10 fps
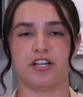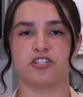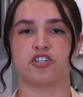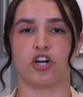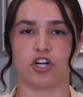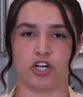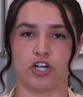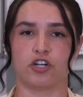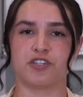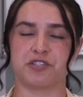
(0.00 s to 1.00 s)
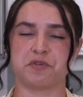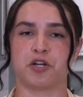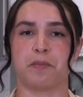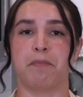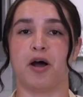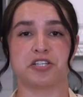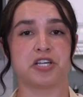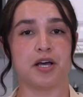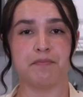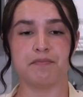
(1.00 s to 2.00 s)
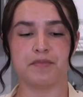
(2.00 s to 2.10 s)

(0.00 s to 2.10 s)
a darker, crispier bottom.